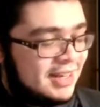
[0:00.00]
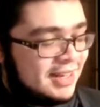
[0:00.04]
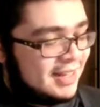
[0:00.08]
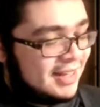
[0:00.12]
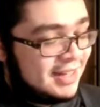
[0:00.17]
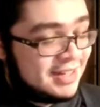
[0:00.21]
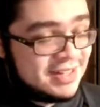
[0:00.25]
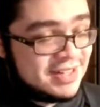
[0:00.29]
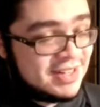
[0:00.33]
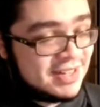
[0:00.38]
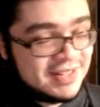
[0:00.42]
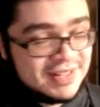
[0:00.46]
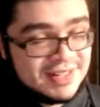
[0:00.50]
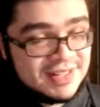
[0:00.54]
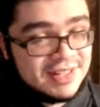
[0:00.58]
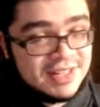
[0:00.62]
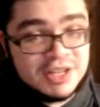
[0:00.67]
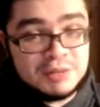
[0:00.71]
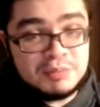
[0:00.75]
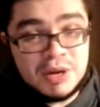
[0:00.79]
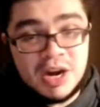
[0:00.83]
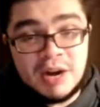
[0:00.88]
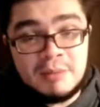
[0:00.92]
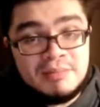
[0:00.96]
it's just,
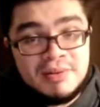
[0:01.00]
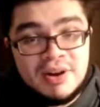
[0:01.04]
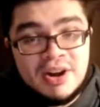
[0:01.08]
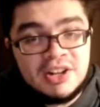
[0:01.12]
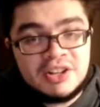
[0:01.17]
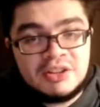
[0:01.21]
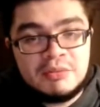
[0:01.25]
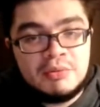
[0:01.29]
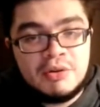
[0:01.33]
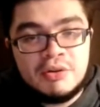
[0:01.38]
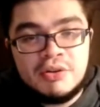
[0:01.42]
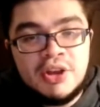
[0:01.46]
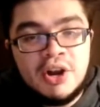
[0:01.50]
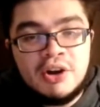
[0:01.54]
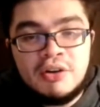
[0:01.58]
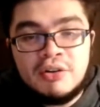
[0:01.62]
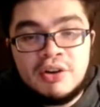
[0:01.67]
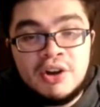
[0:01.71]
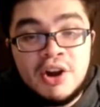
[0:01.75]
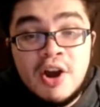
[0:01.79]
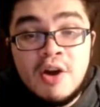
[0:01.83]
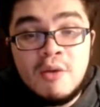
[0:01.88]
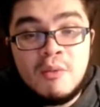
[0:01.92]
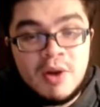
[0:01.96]
he's been unpredictable. You
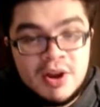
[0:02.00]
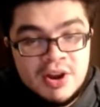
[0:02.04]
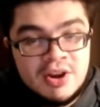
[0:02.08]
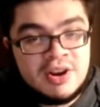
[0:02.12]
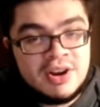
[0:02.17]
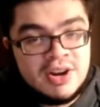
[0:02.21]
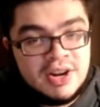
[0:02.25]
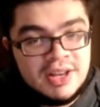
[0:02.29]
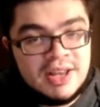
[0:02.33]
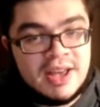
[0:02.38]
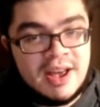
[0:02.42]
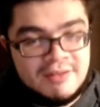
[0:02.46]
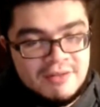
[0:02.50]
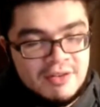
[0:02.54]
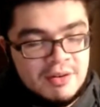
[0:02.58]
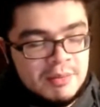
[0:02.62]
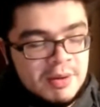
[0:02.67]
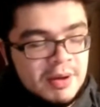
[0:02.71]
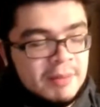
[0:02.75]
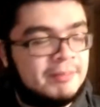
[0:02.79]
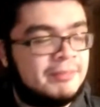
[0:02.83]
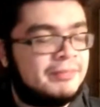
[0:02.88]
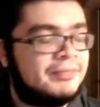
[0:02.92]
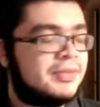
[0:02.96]
don't know what you're going to get from
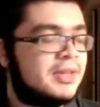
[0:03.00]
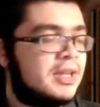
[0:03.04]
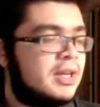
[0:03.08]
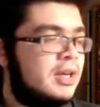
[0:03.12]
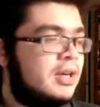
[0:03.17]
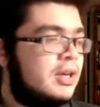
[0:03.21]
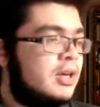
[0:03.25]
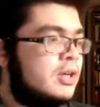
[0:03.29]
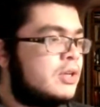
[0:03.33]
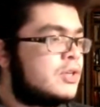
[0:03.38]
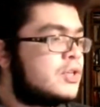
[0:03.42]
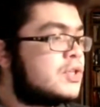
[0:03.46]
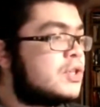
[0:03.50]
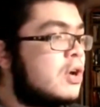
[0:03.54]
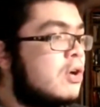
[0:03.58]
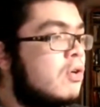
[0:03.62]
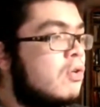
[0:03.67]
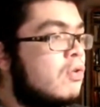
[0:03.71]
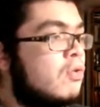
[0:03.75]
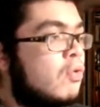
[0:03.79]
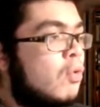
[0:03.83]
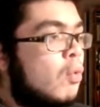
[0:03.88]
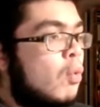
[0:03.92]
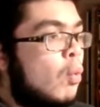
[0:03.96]
him.
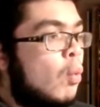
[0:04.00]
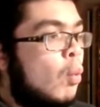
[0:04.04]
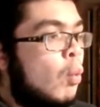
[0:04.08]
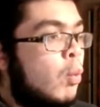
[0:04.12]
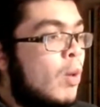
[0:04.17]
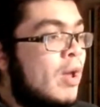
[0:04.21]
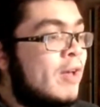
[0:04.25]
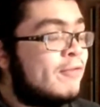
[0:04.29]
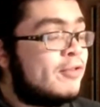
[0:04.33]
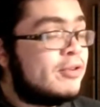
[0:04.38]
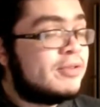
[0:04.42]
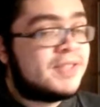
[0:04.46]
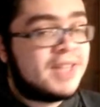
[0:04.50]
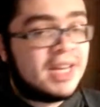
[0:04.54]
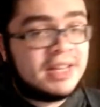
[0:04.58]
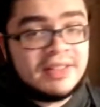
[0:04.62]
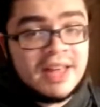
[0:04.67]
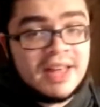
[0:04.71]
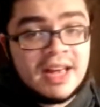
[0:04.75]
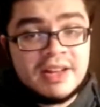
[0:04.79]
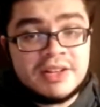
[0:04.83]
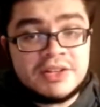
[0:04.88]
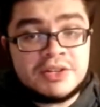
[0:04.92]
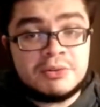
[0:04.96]
So if you take
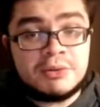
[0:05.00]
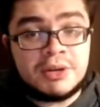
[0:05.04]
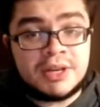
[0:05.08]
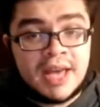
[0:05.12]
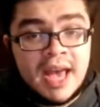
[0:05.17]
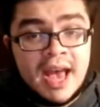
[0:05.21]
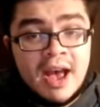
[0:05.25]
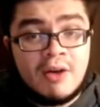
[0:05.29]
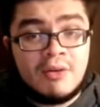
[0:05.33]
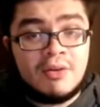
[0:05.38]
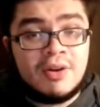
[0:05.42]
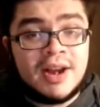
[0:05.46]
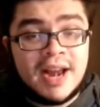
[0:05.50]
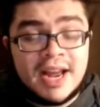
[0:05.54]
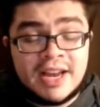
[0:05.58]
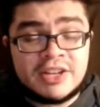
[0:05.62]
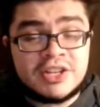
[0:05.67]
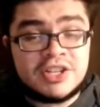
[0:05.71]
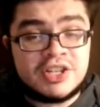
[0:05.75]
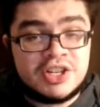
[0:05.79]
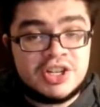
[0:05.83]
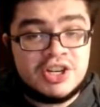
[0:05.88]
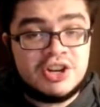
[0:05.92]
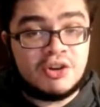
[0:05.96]
that into account,
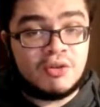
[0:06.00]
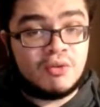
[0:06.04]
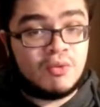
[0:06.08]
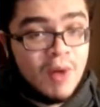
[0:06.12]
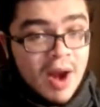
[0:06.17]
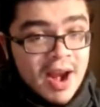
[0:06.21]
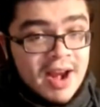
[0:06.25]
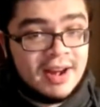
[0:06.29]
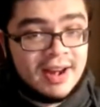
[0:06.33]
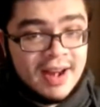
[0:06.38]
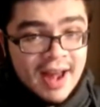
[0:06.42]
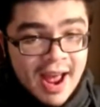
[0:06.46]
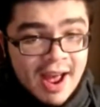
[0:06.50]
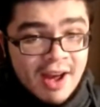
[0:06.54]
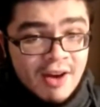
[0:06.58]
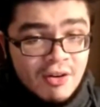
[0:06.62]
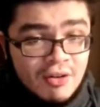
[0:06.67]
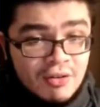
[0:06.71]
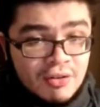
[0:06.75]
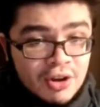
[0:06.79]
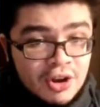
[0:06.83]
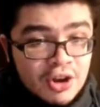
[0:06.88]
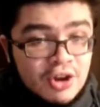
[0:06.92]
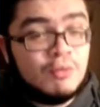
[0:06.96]
next year, right
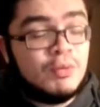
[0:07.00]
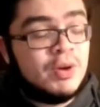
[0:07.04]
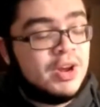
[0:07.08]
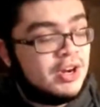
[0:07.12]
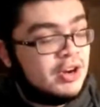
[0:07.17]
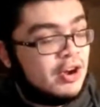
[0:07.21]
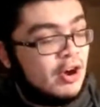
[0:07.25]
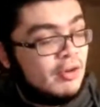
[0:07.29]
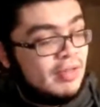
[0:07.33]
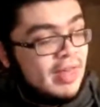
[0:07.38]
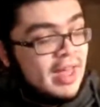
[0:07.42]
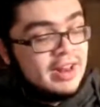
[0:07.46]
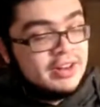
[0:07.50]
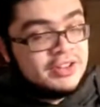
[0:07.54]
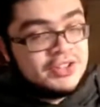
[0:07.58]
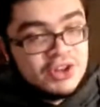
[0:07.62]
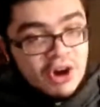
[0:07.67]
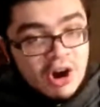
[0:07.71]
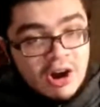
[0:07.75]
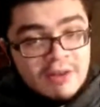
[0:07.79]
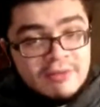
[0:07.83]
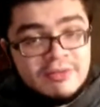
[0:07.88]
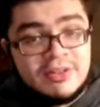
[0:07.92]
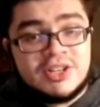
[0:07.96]
now, we know that
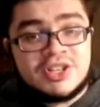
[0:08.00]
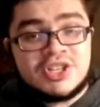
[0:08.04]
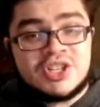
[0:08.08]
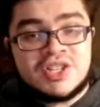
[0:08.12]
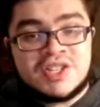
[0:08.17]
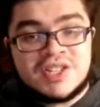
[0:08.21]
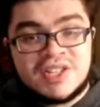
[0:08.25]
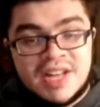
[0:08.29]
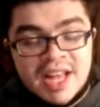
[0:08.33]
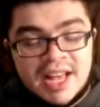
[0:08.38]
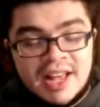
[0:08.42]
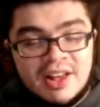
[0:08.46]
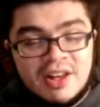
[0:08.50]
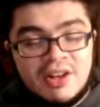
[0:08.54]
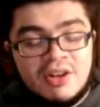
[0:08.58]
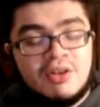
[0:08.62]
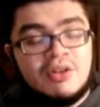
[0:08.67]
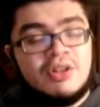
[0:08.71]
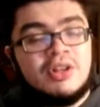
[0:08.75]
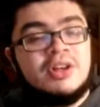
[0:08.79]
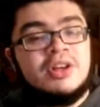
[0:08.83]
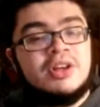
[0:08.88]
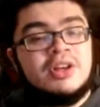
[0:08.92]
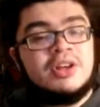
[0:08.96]
Darvish,
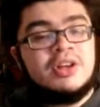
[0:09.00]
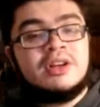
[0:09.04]
Snell,